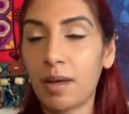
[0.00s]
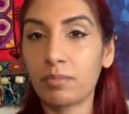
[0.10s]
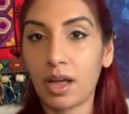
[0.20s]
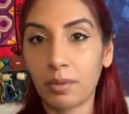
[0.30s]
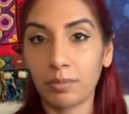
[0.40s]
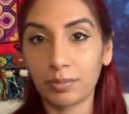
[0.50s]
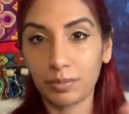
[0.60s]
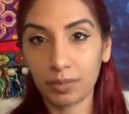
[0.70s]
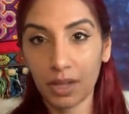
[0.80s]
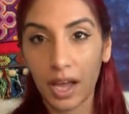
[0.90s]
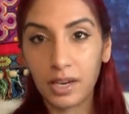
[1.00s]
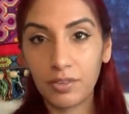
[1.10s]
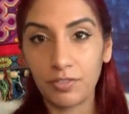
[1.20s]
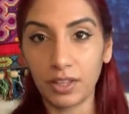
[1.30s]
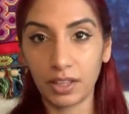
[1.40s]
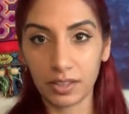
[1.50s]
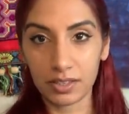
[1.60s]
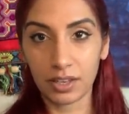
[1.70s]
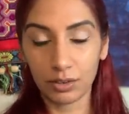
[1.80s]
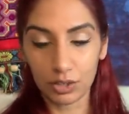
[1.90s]
I'm kind of feeling
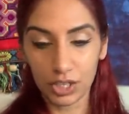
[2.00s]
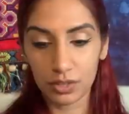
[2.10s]
this energy.